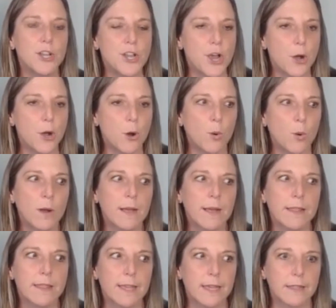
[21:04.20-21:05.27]
know
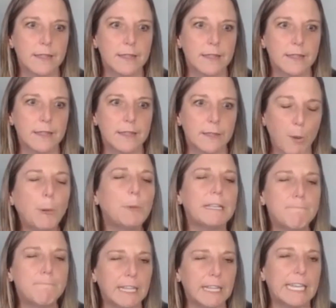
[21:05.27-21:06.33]
that there's
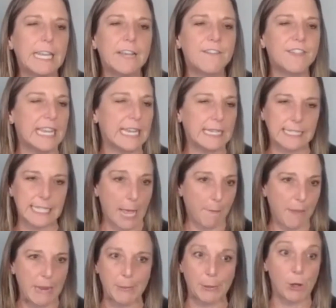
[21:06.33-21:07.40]
probably plenty of things
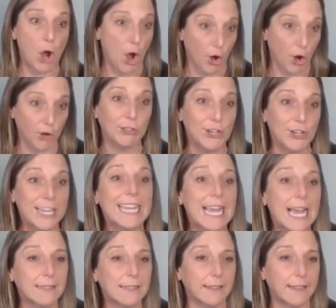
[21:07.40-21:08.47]
that people aren't
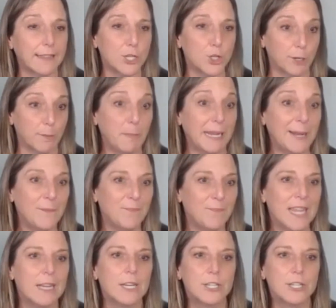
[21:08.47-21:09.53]
looking at that they should be
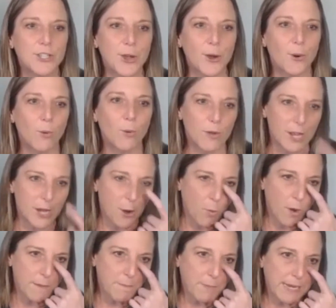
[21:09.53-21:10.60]
so, you know, mm-hmm.
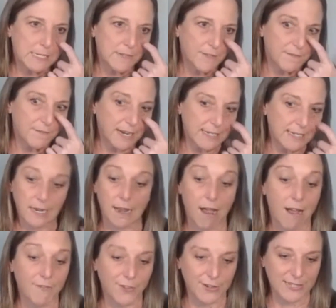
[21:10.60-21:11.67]
one piece of advice I
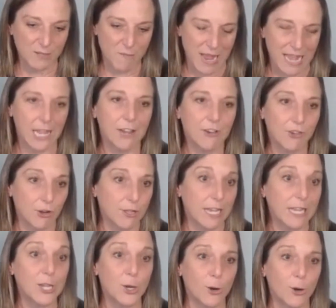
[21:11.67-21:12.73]
offer is making sure
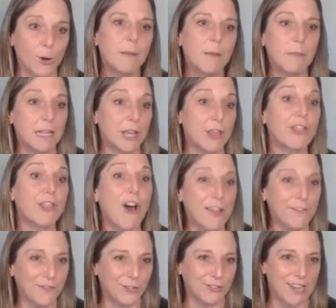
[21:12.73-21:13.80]
that you're being
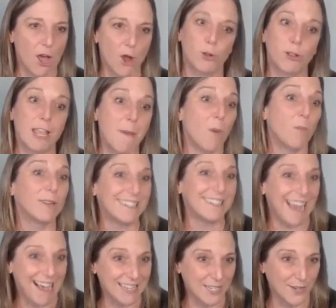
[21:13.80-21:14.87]
thoughtful not only about what's
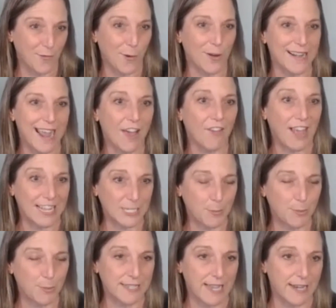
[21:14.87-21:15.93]
asked for and how that's
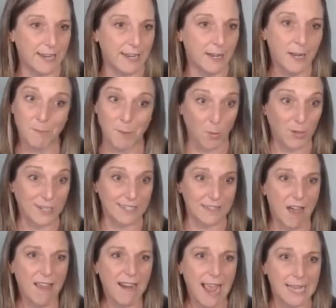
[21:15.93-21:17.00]
presented, but what's
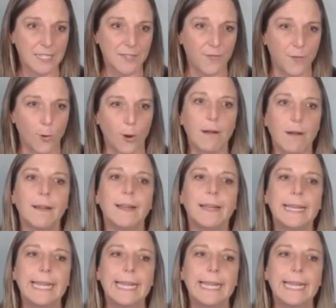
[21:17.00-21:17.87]
not asked for.